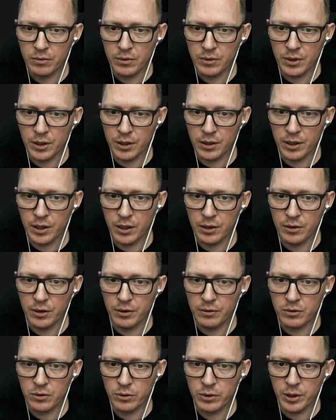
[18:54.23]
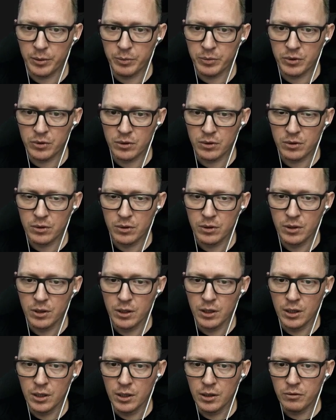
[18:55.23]
And then you have scripts.
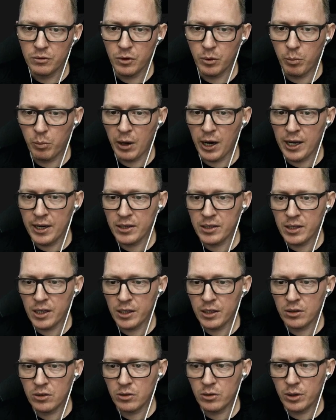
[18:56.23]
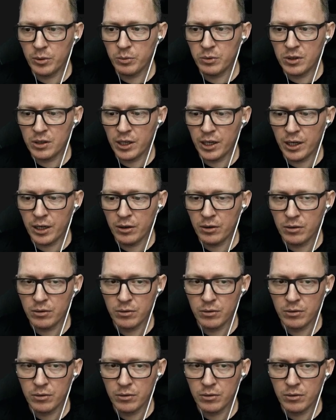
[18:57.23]
You place any scripts here.